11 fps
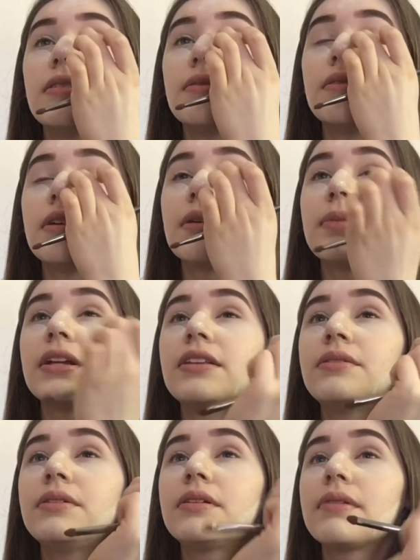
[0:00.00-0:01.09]
What am I
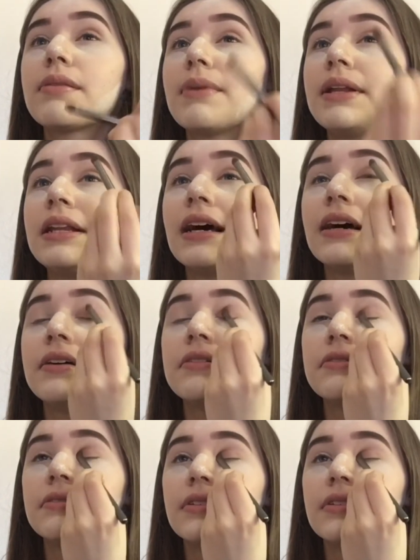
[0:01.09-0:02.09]
doing with my life?